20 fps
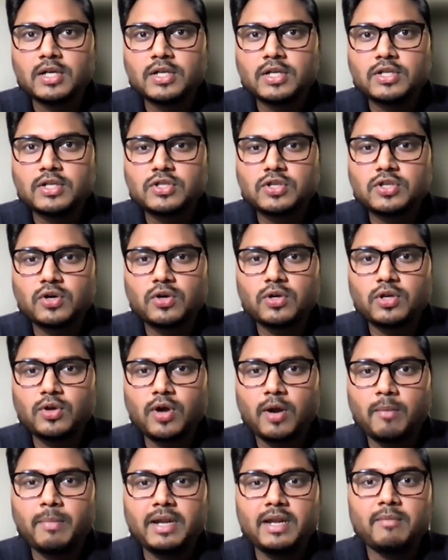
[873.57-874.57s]
So you
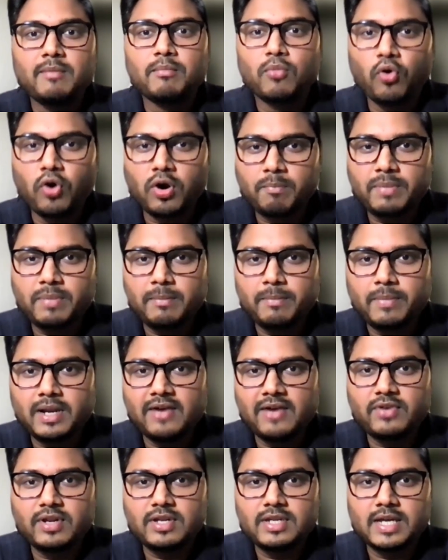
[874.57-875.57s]
are meeting more people
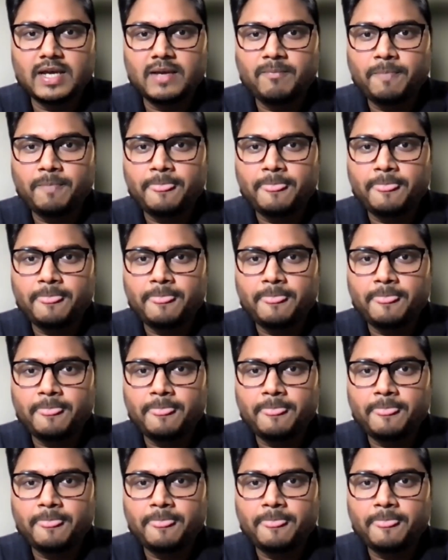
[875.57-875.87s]
every day.